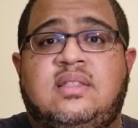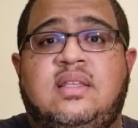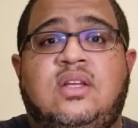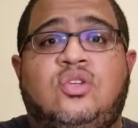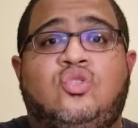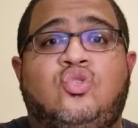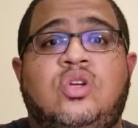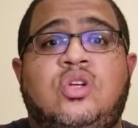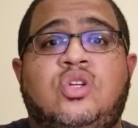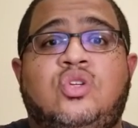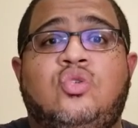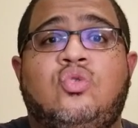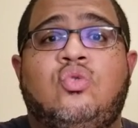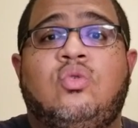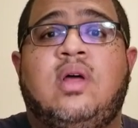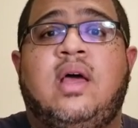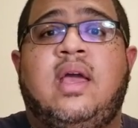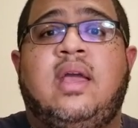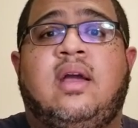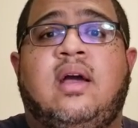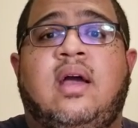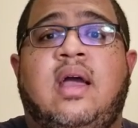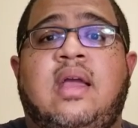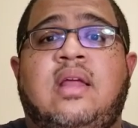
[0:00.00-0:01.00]
They treat you
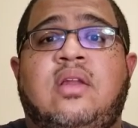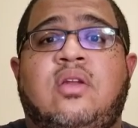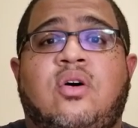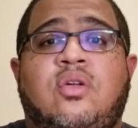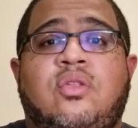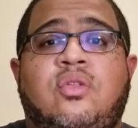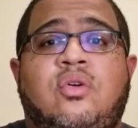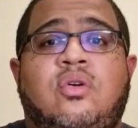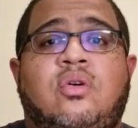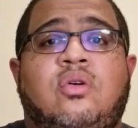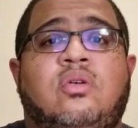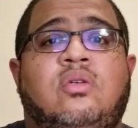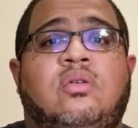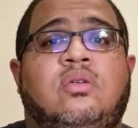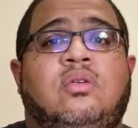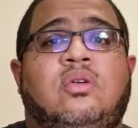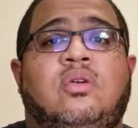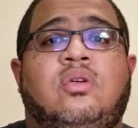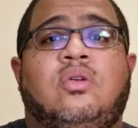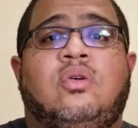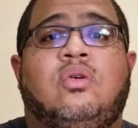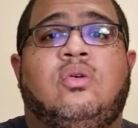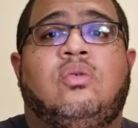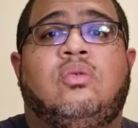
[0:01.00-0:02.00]
like another,
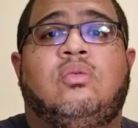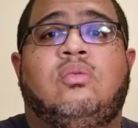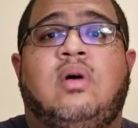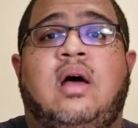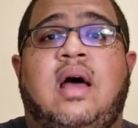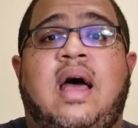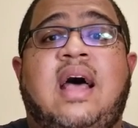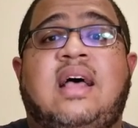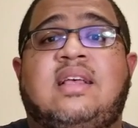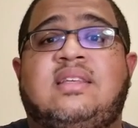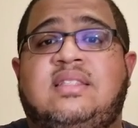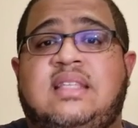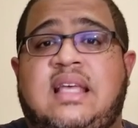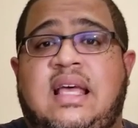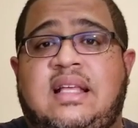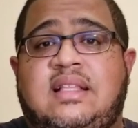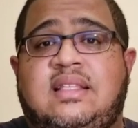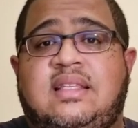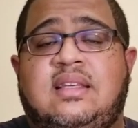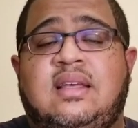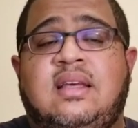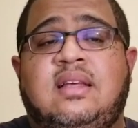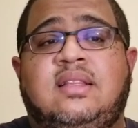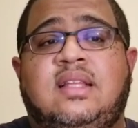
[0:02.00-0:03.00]
you know,
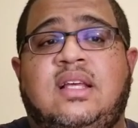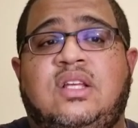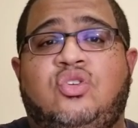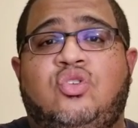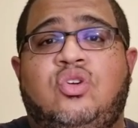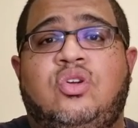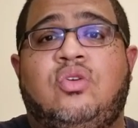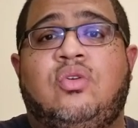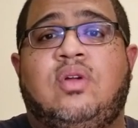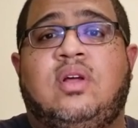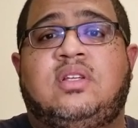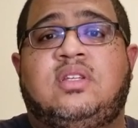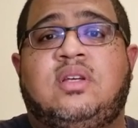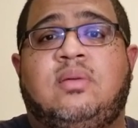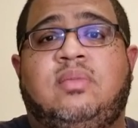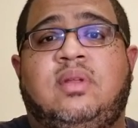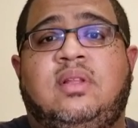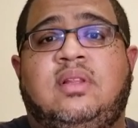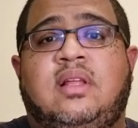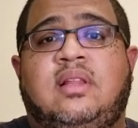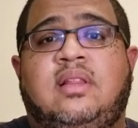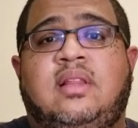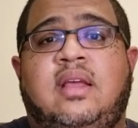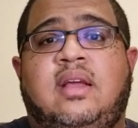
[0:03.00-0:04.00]
asset. They treat you like
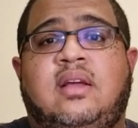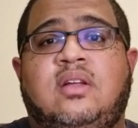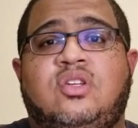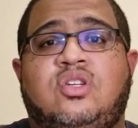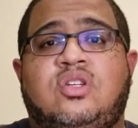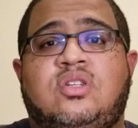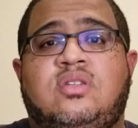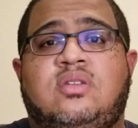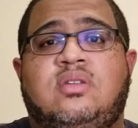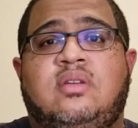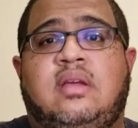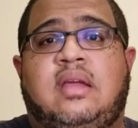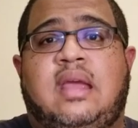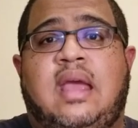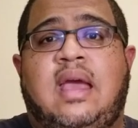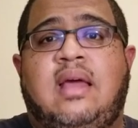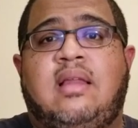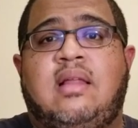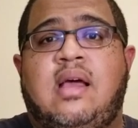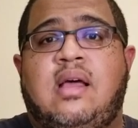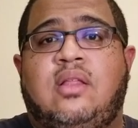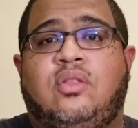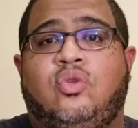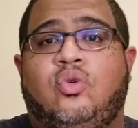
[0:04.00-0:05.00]
something that they can just
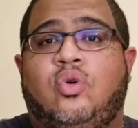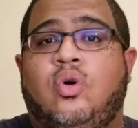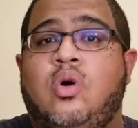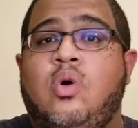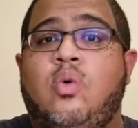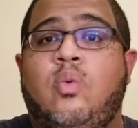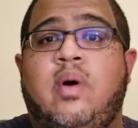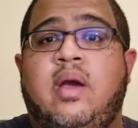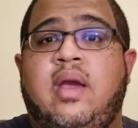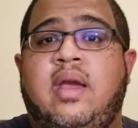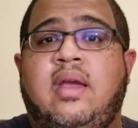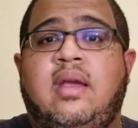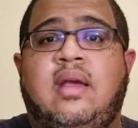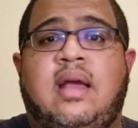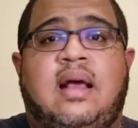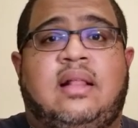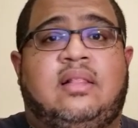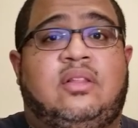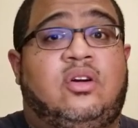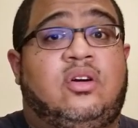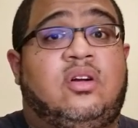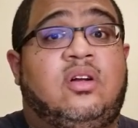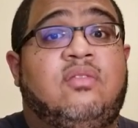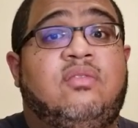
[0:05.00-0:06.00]
get and throw away
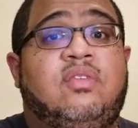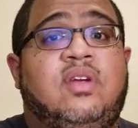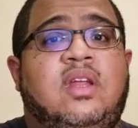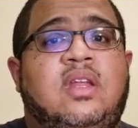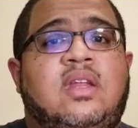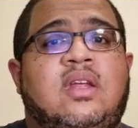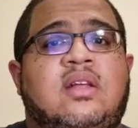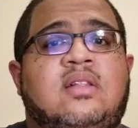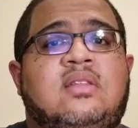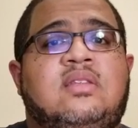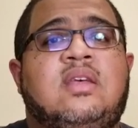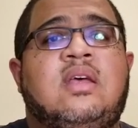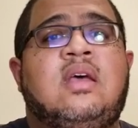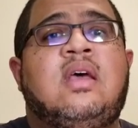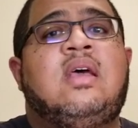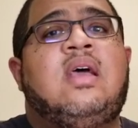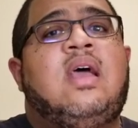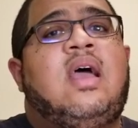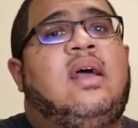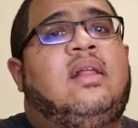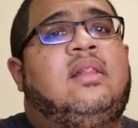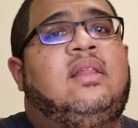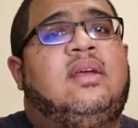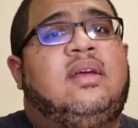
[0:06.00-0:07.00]
at their convenience,
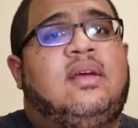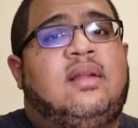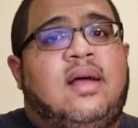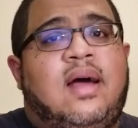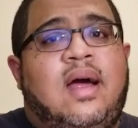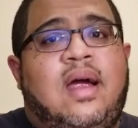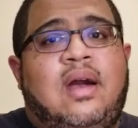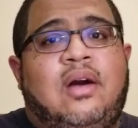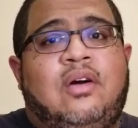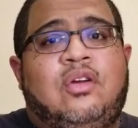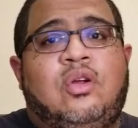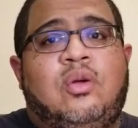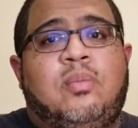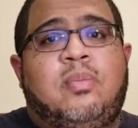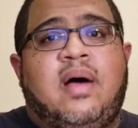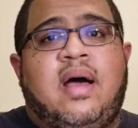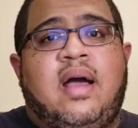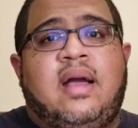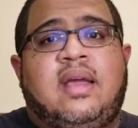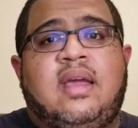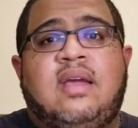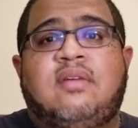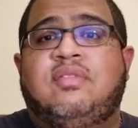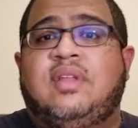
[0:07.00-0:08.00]
and they can hire you
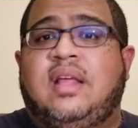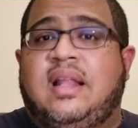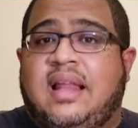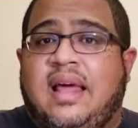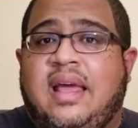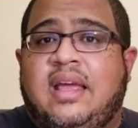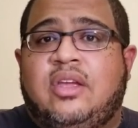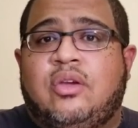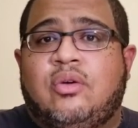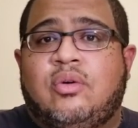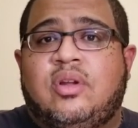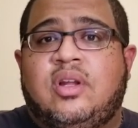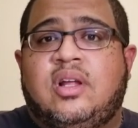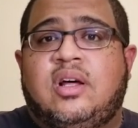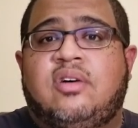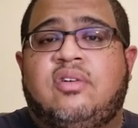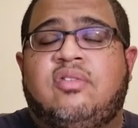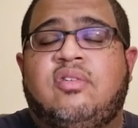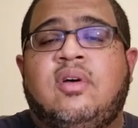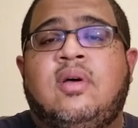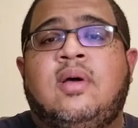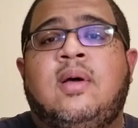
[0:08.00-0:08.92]
back if they like you enough.